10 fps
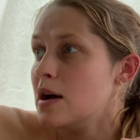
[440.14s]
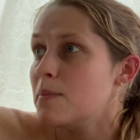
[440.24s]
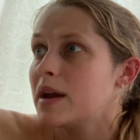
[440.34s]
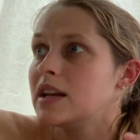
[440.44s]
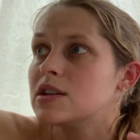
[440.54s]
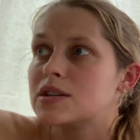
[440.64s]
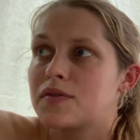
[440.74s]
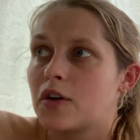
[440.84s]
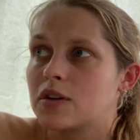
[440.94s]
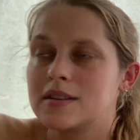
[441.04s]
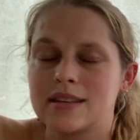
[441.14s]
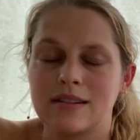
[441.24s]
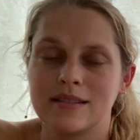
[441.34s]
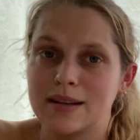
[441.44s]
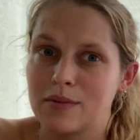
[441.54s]
me to just focus
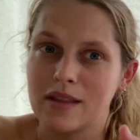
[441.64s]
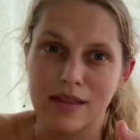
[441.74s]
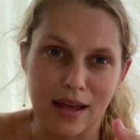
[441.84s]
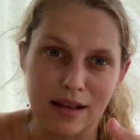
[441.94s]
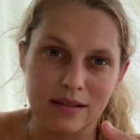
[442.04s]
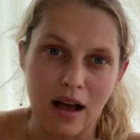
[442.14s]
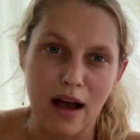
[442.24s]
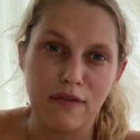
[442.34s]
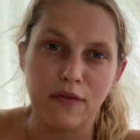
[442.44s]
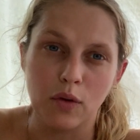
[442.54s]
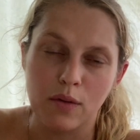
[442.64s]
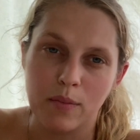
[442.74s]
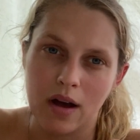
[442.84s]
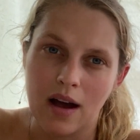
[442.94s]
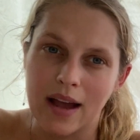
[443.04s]
in on some of the things that I've fallen
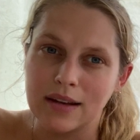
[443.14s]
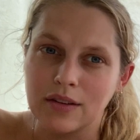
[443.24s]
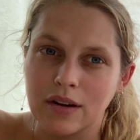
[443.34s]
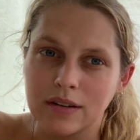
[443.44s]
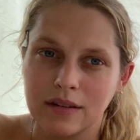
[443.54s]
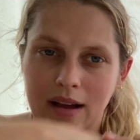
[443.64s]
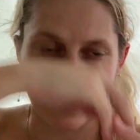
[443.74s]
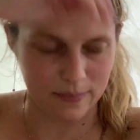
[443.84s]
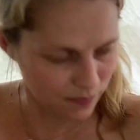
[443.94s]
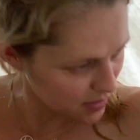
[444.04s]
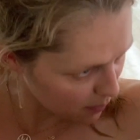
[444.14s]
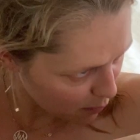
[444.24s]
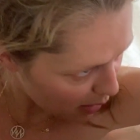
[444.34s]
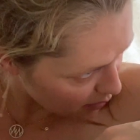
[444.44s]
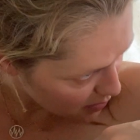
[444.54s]
behind on, some
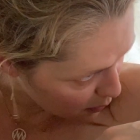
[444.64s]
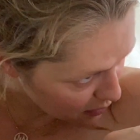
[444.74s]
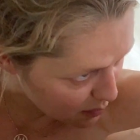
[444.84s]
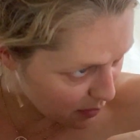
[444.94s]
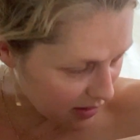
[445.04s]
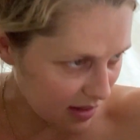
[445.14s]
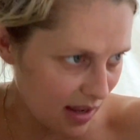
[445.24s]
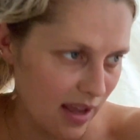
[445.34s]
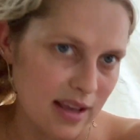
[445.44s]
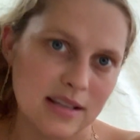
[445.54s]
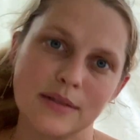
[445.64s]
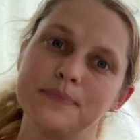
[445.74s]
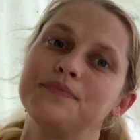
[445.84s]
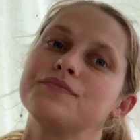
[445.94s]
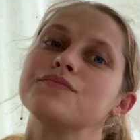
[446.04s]
of my
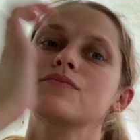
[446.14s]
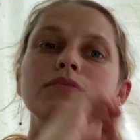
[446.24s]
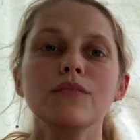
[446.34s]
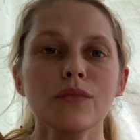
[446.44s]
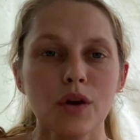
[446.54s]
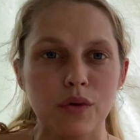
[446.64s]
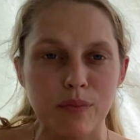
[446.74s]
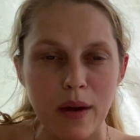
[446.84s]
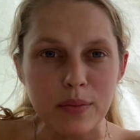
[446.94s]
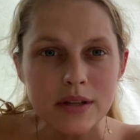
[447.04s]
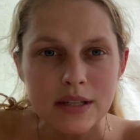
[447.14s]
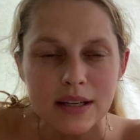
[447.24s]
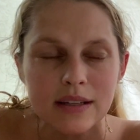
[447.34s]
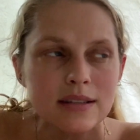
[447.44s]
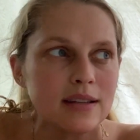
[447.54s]
responsibilities with my
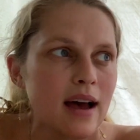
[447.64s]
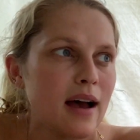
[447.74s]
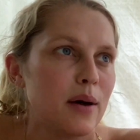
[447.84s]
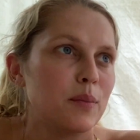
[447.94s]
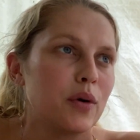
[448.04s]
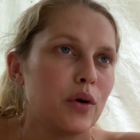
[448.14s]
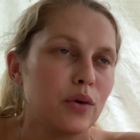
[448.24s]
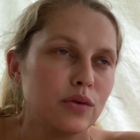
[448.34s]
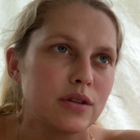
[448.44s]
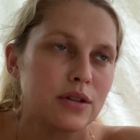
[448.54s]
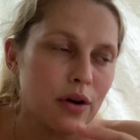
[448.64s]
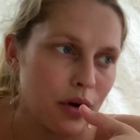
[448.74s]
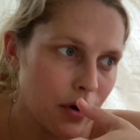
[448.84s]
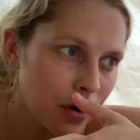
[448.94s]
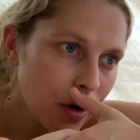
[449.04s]
business, but
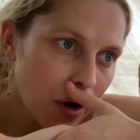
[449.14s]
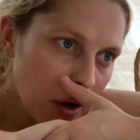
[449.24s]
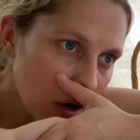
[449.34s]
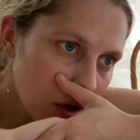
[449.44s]
also